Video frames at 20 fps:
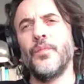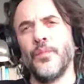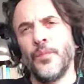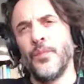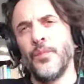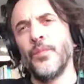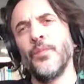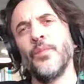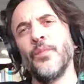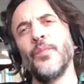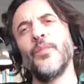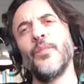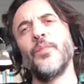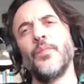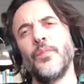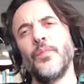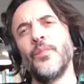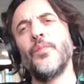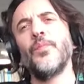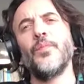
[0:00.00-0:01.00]
maybe
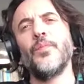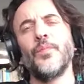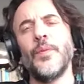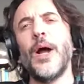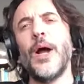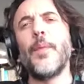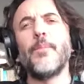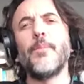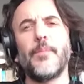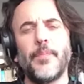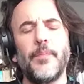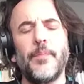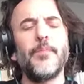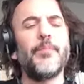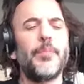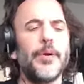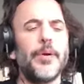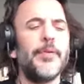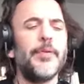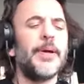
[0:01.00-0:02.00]
lower no, the, the,
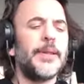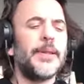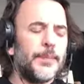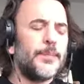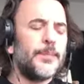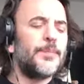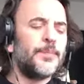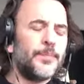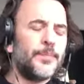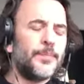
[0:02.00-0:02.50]
incidence of